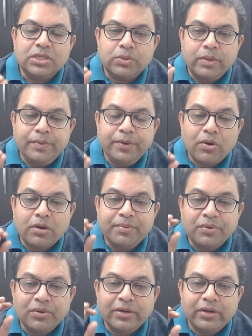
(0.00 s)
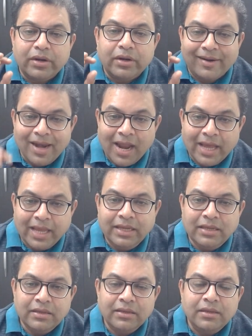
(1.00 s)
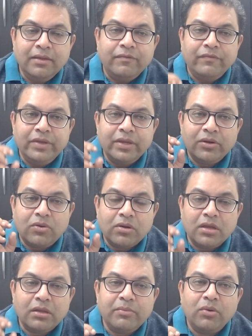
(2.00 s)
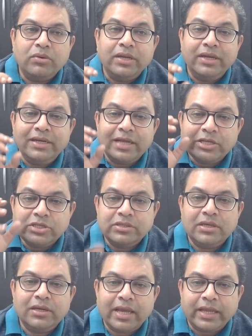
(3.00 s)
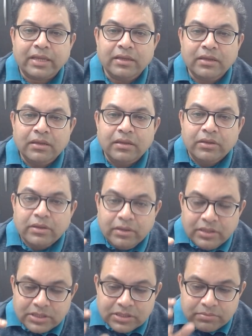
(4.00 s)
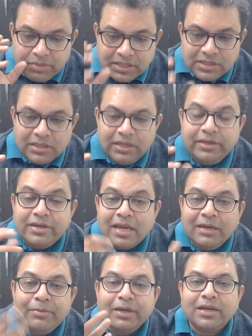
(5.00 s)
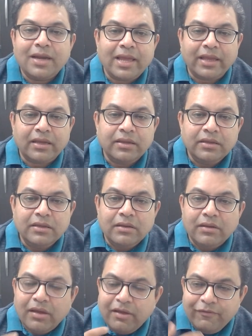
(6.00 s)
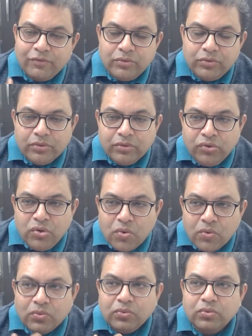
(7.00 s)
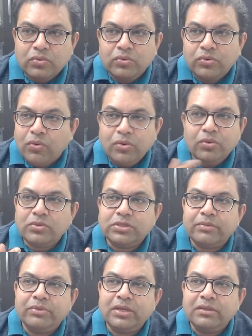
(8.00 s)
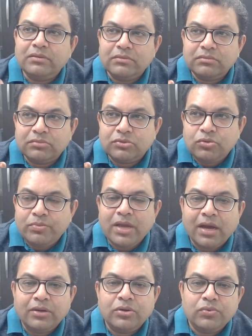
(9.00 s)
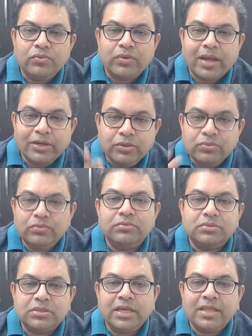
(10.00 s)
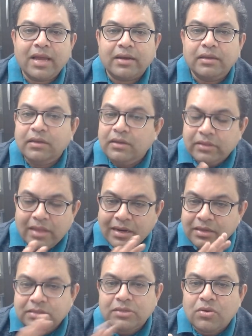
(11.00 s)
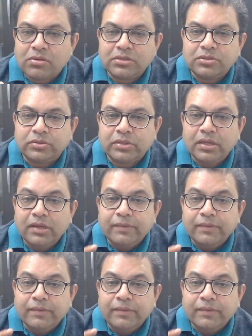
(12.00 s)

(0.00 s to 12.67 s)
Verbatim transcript: So when we talk about lying, we are talking about intentional lying. It's basically deliberate lying. If you know don't know something to be untrue and you say that, that doesn't constitute.